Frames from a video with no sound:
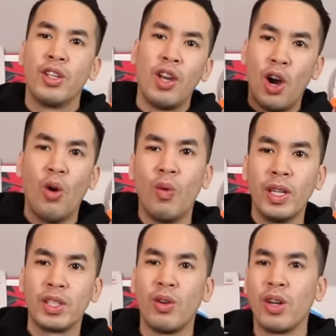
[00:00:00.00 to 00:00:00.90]
Yo, what
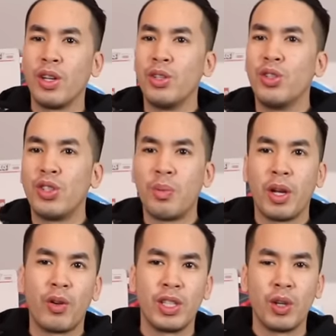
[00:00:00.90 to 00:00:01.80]
is going on YouTube?
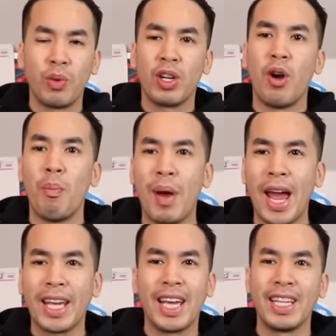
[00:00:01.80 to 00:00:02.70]
Jumpman Chris here. We come
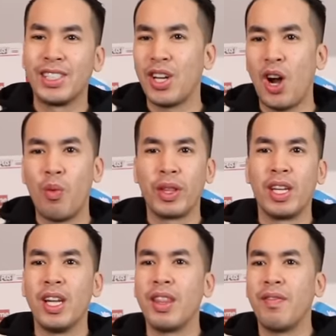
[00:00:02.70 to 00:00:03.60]
back at y'all with
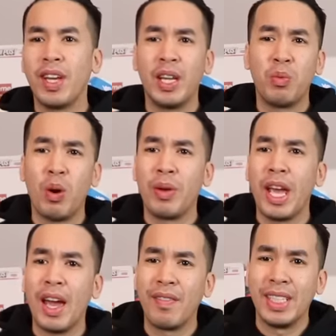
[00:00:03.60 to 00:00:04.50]
another vid. What we
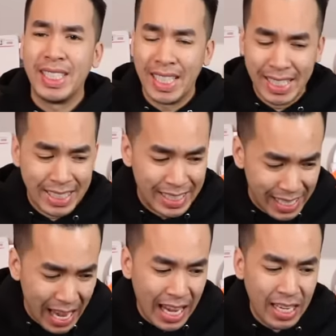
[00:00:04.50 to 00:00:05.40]
have it
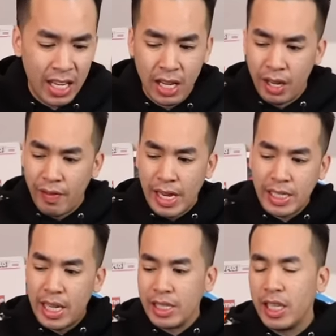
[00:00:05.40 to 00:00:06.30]
today. If you guys
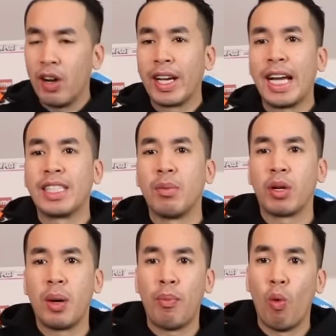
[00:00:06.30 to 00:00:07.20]
can't tell, I got some
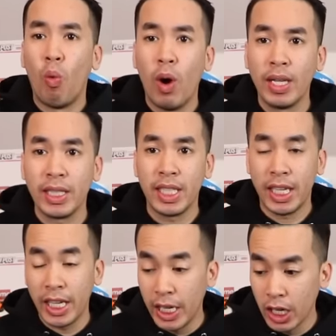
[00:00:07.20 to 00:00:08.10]
couple ones
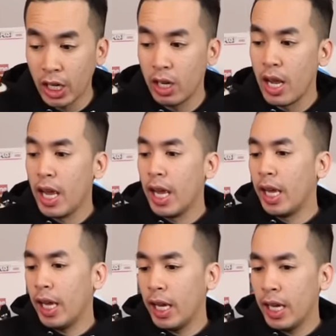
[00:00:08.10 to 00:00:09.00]
here.
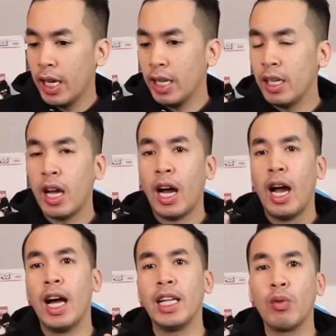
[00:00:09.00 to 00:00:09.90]
And a
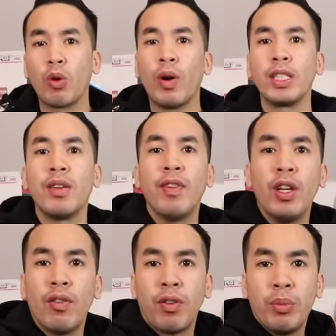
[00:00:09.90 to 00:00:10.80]
highly requested
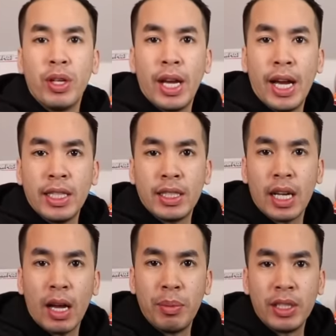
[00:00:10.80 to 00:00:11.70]
video from you guys.
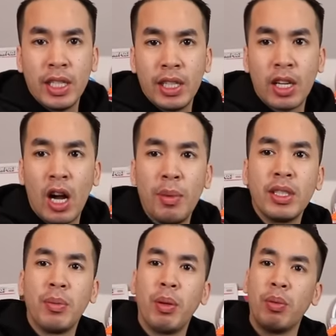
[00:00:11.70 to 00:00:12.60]
I've been seeing the
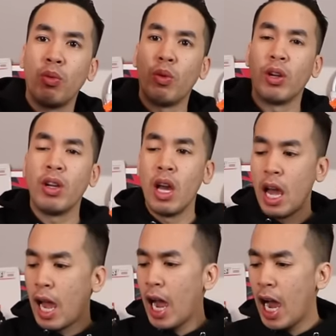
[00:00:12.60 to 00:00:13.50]
comments and people been wondering,
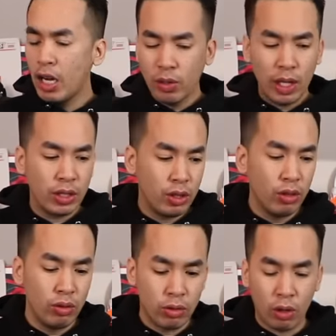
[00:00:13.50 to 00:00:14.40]
how do I
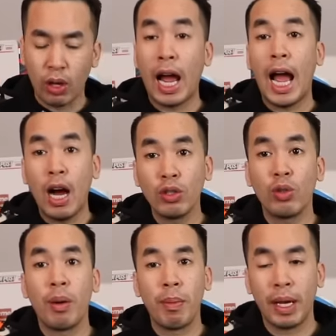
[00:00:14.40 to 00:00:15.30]
do or how
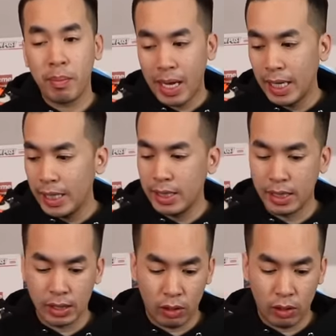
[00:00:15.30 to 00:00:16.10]
do I make my laces?